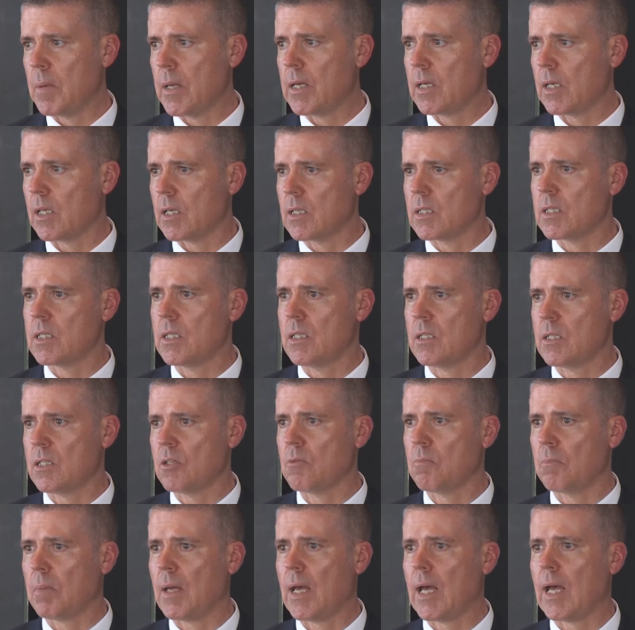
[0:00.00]
been a
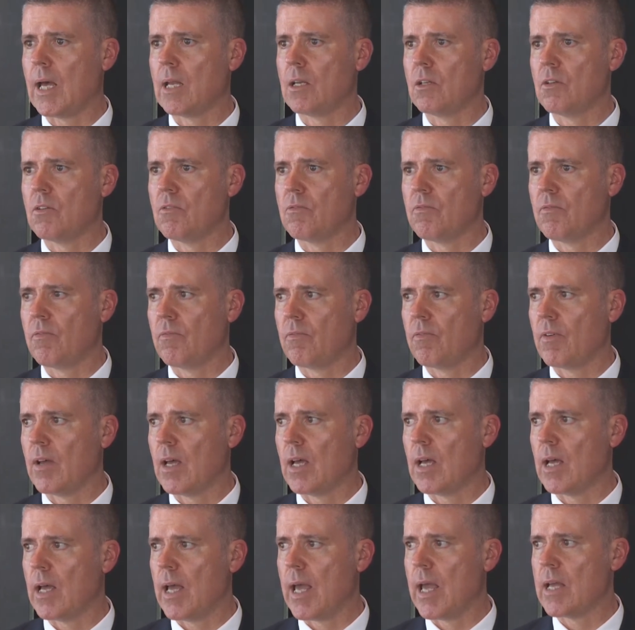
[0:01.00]
consistent part of
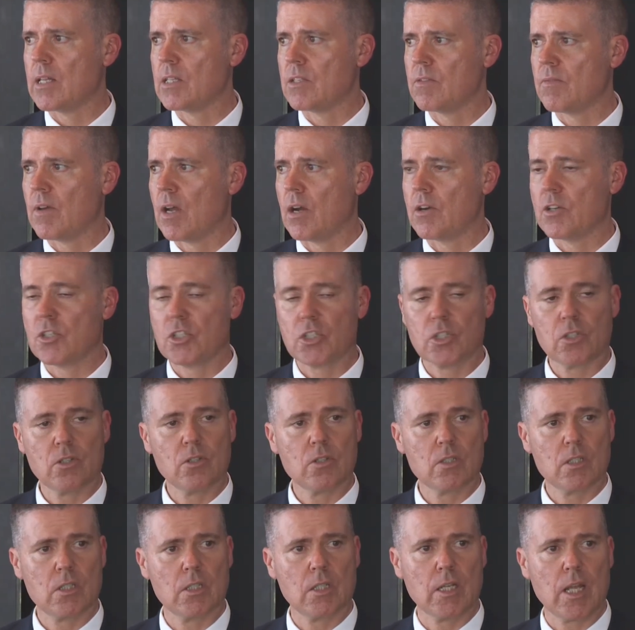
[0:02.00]
Ansvar
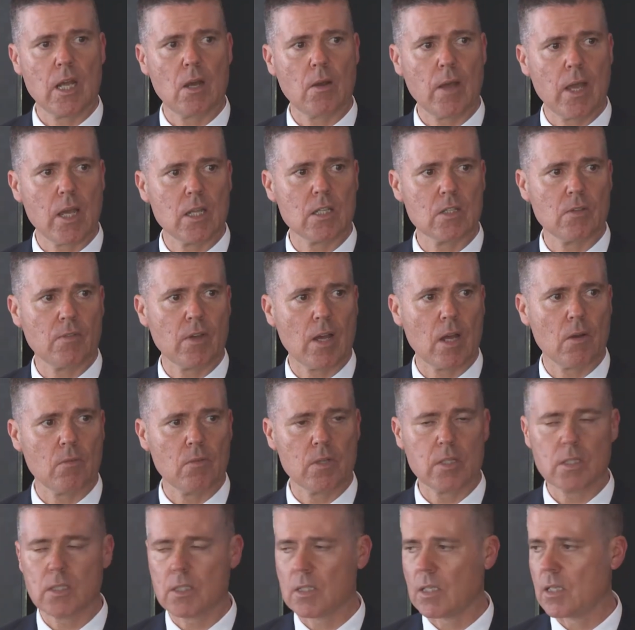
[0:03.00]
Insurance and now Ansvar
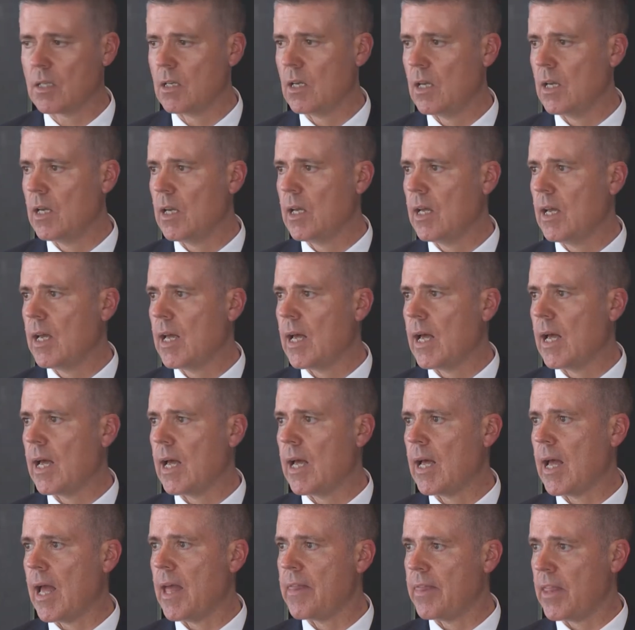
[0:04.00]
Risk,
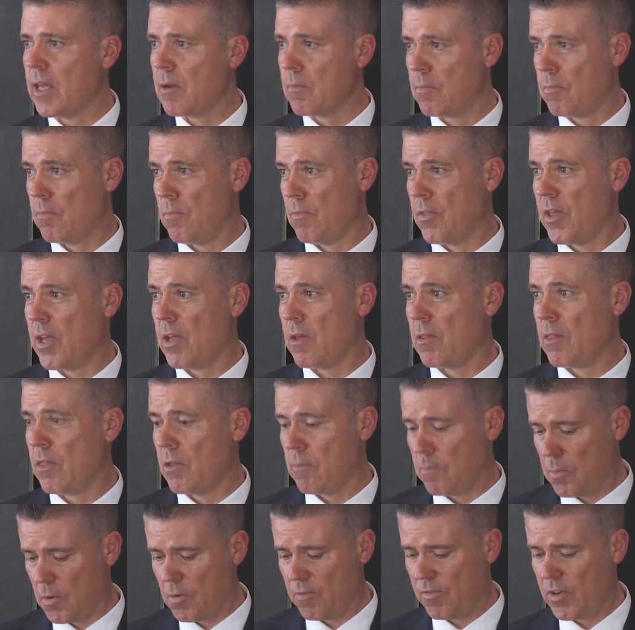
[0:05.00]
and they're
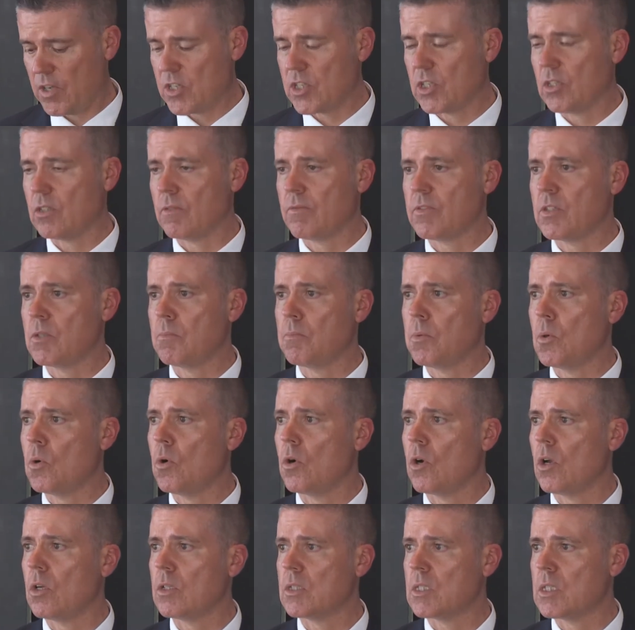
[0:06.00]
the provision of
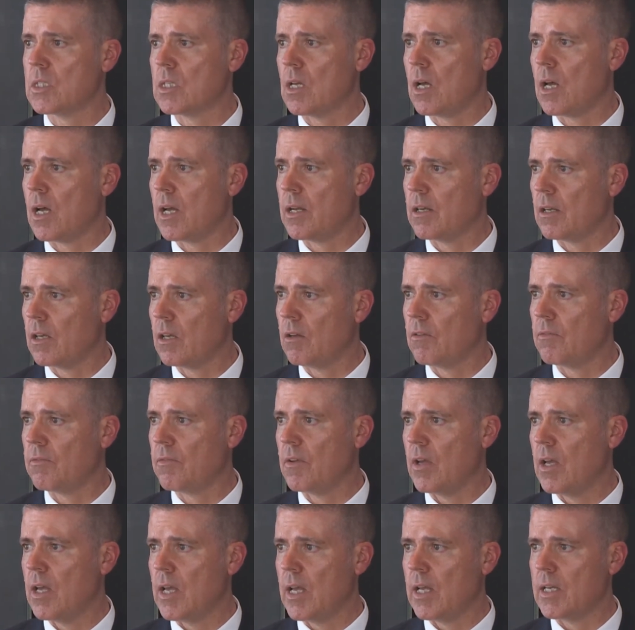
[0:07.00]
support on site of
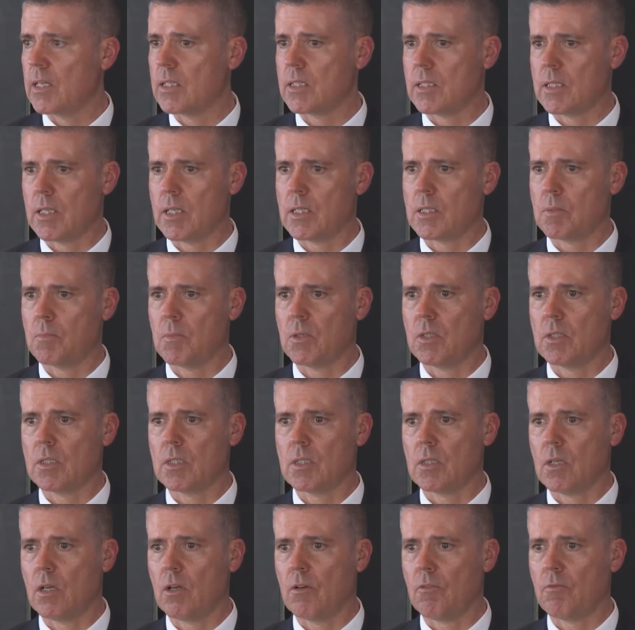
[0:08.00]
an
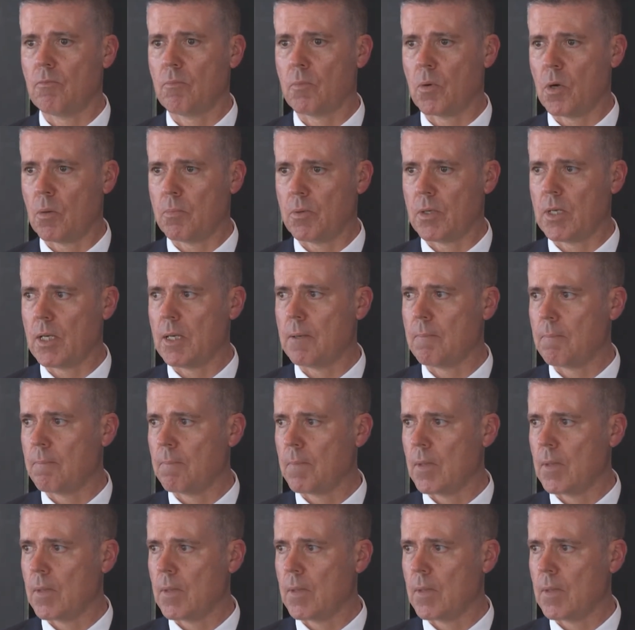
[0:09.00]
assessment of property